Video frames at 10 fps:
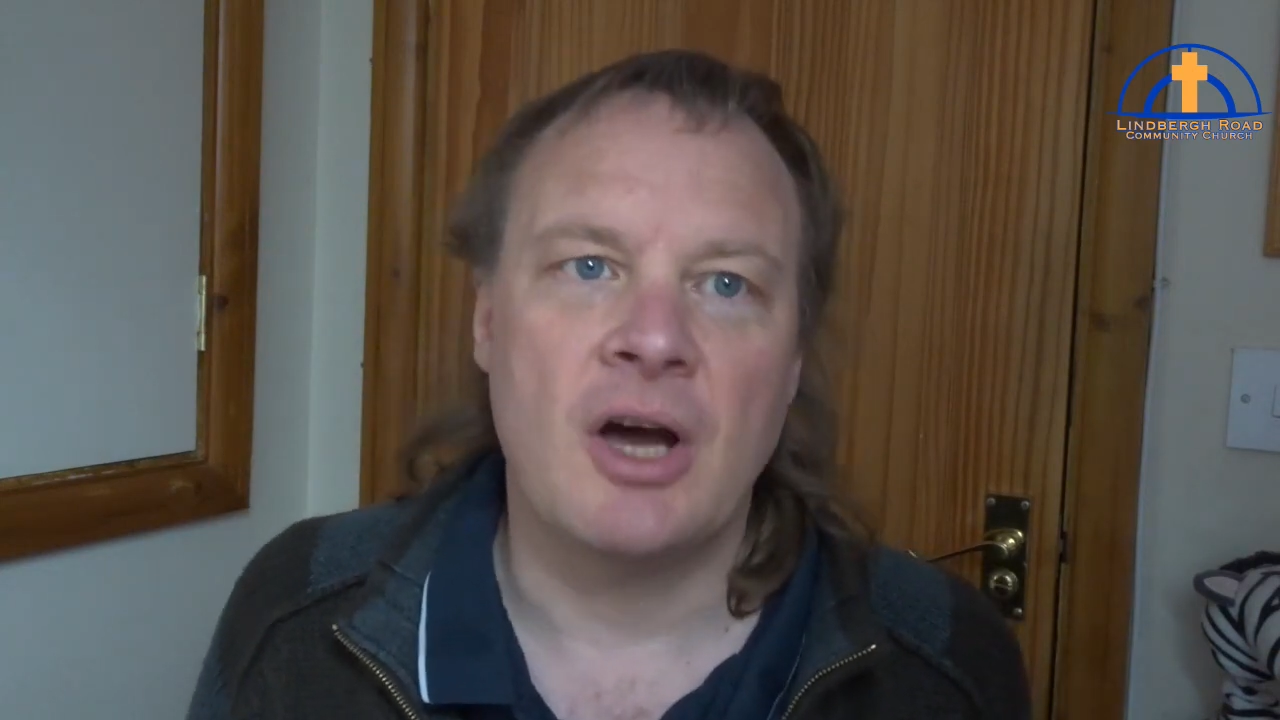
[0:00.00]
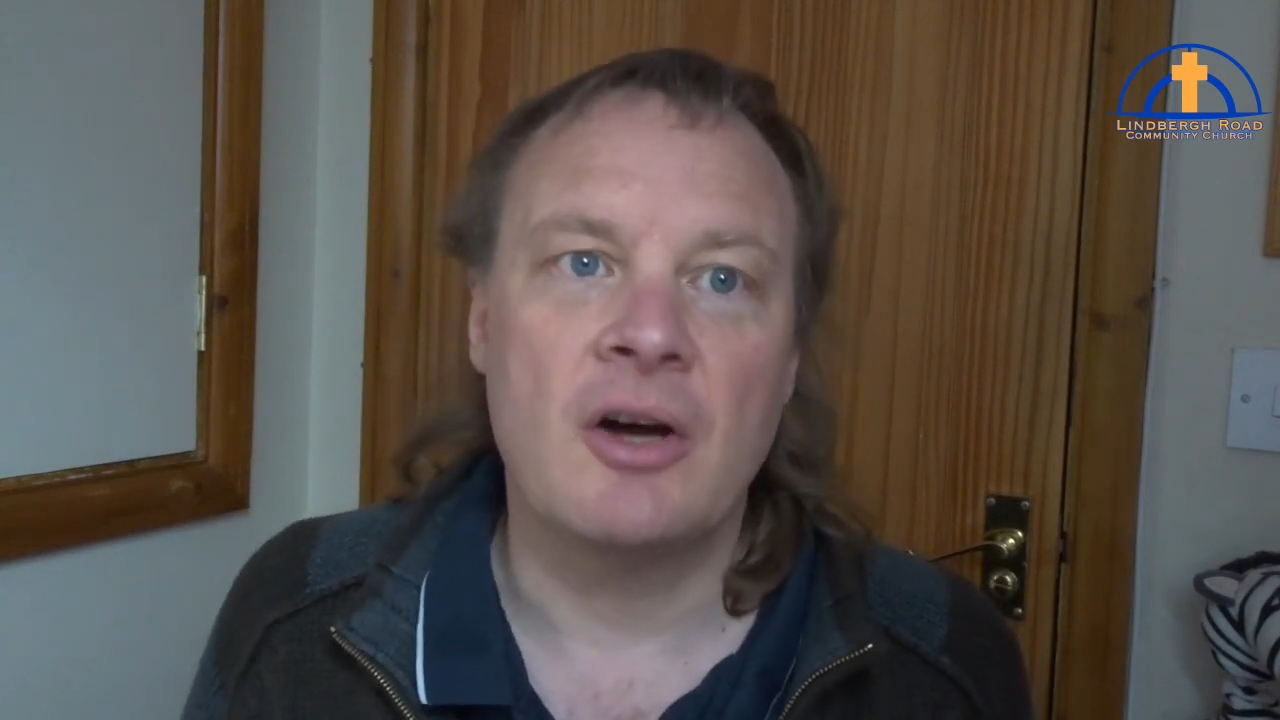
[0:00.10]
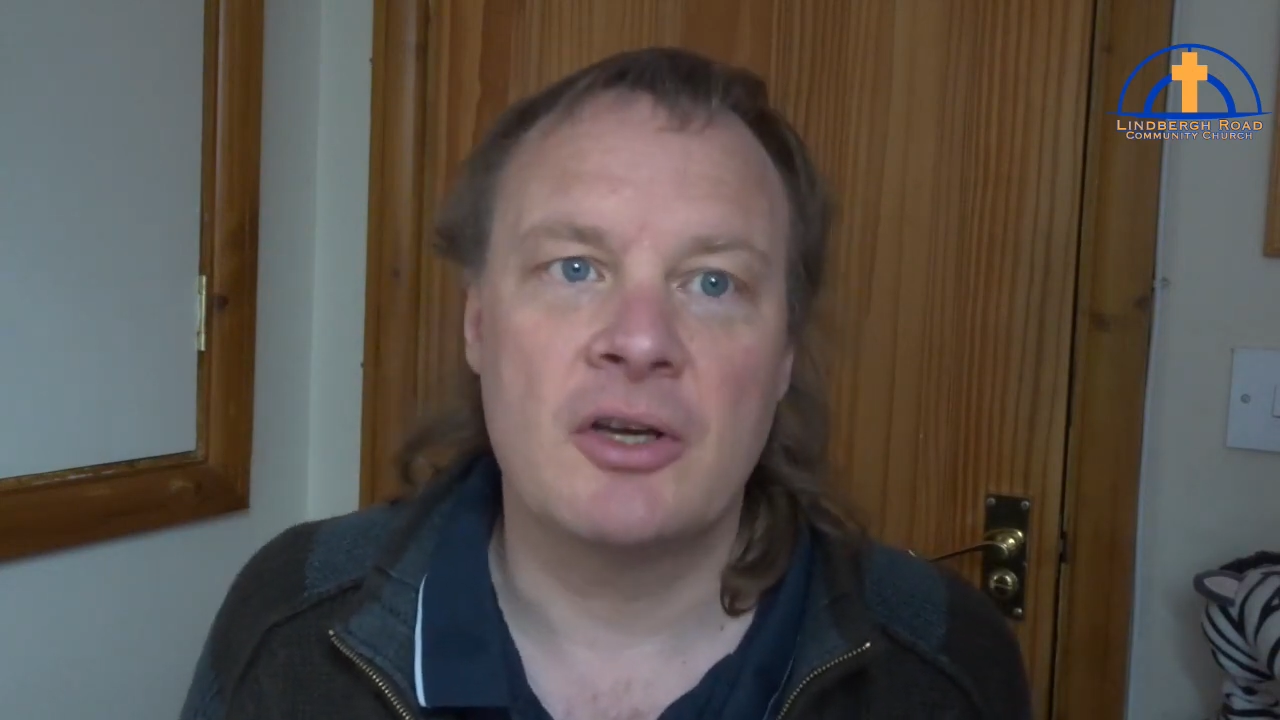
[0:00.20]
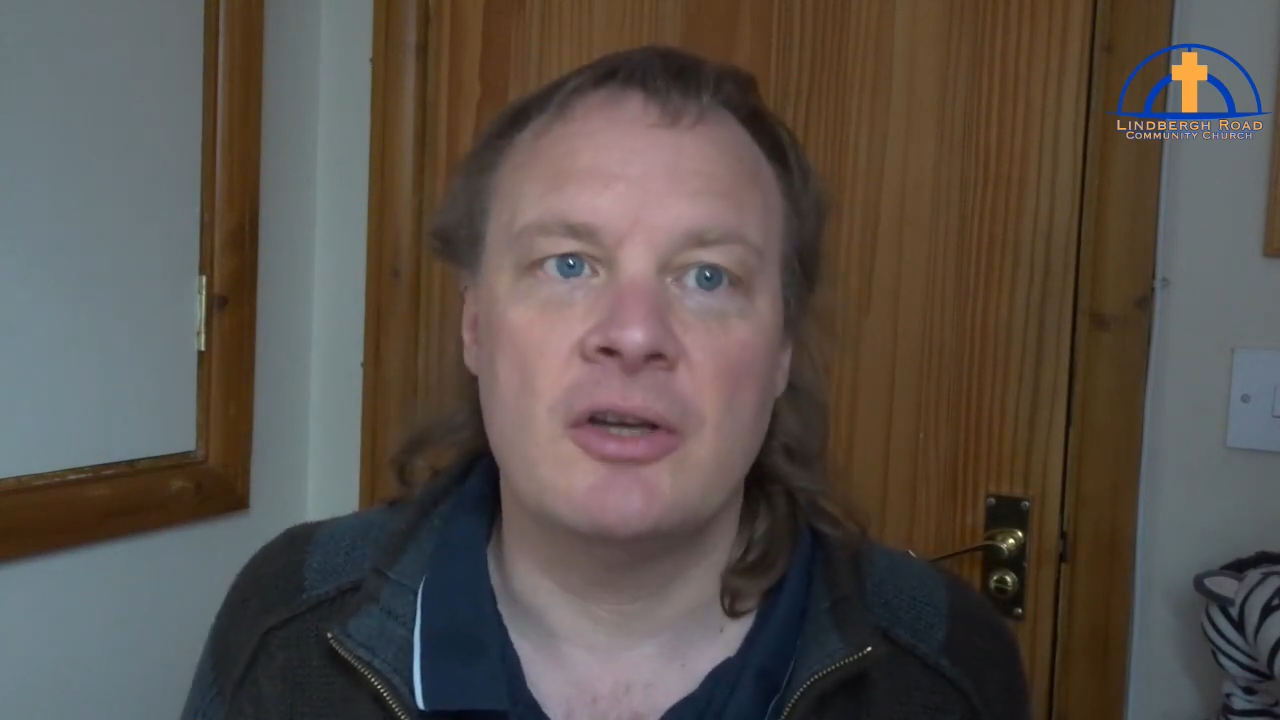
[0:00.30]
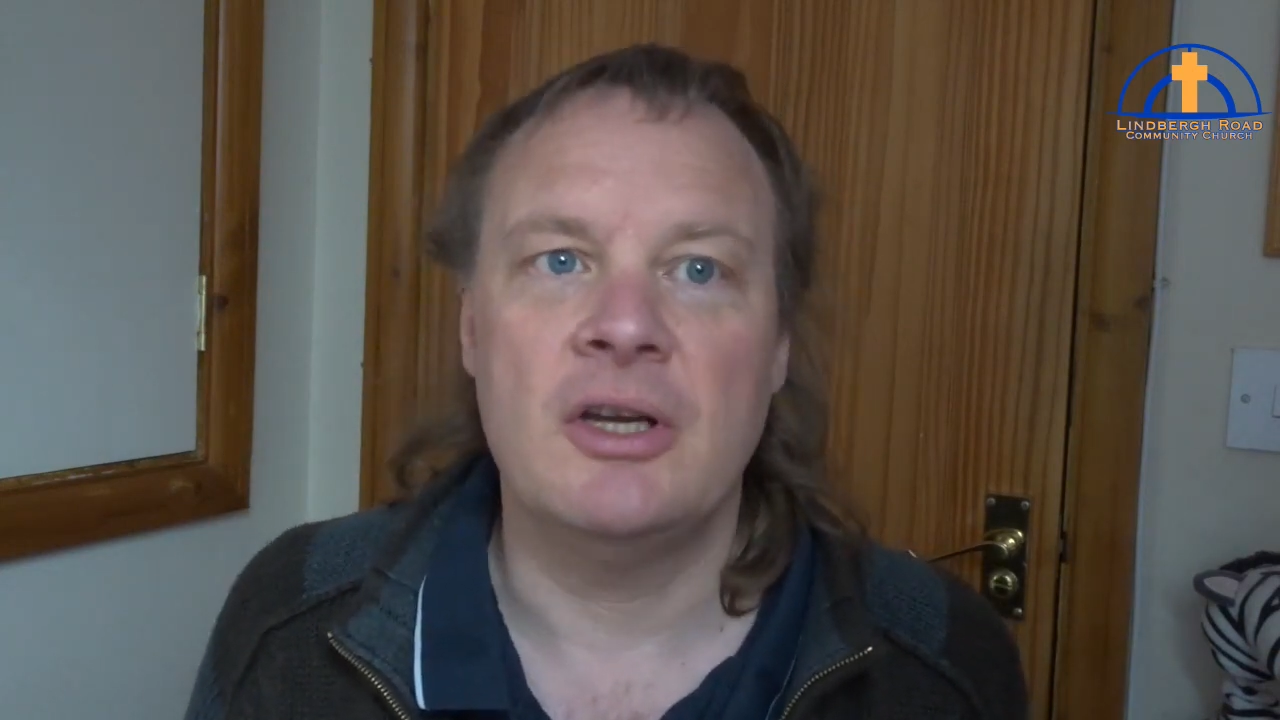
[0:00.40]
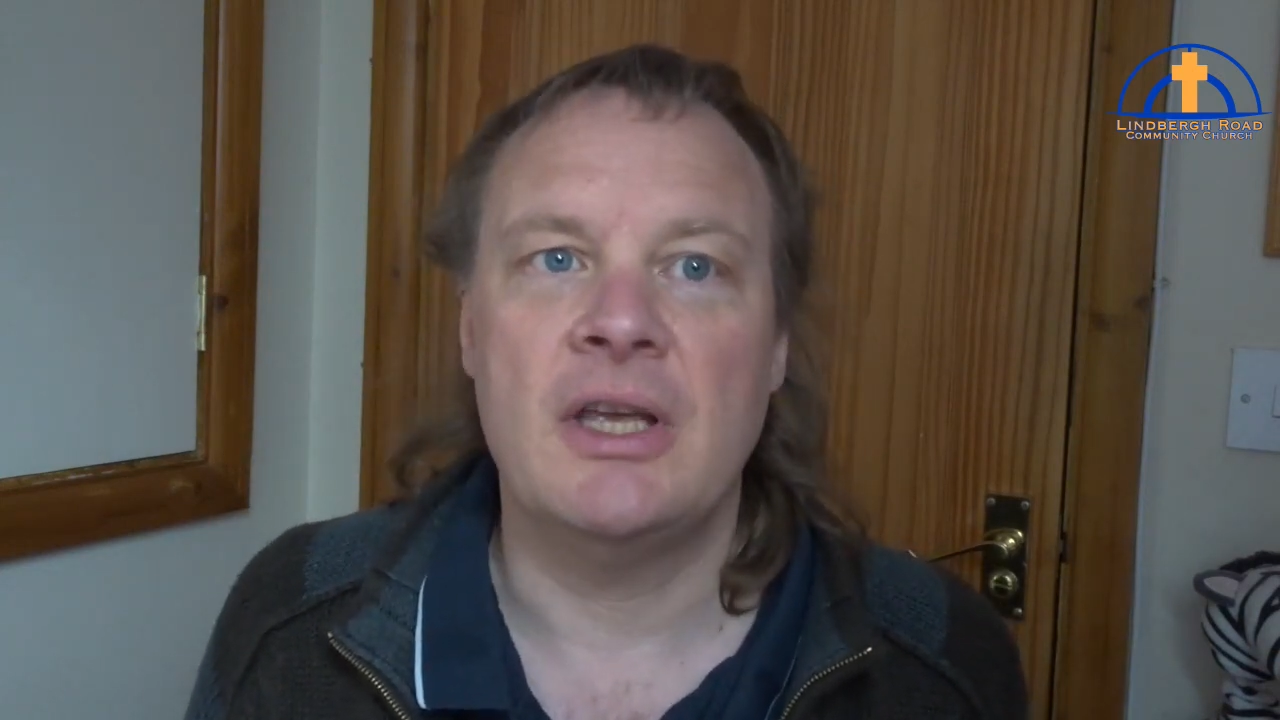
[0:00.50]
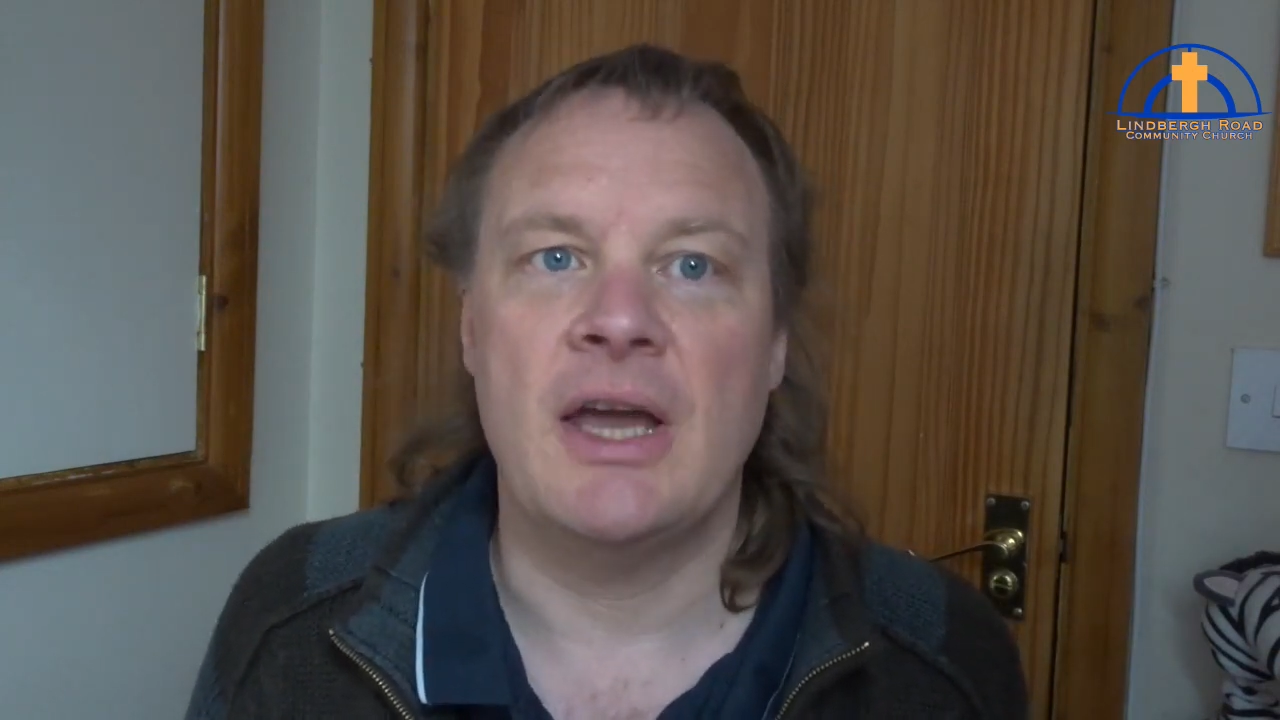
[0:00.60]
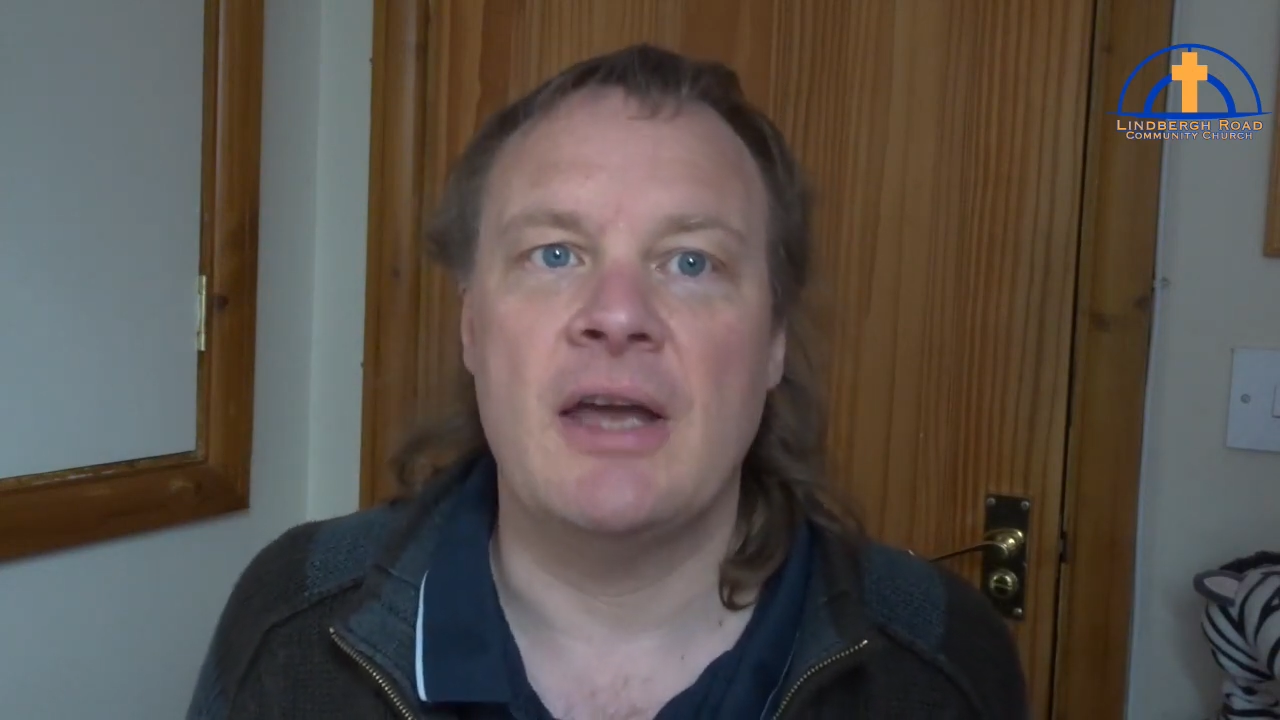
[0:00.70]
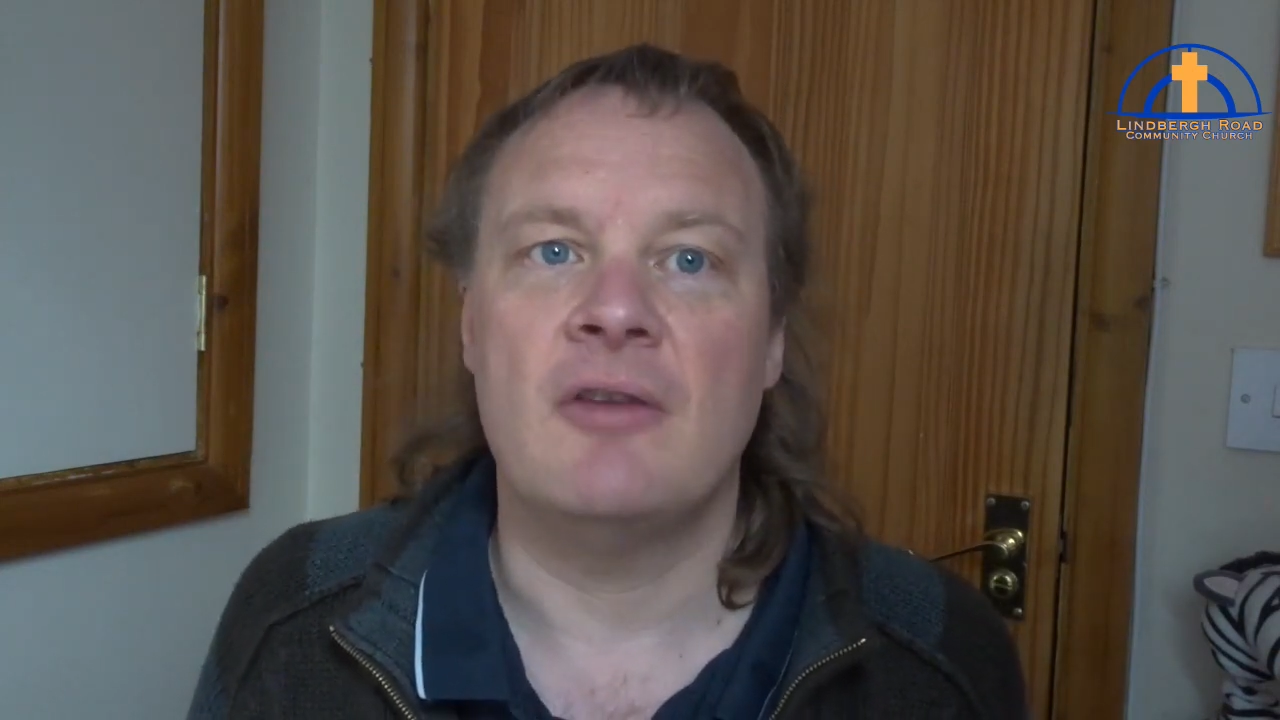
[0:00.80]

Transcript: are going to get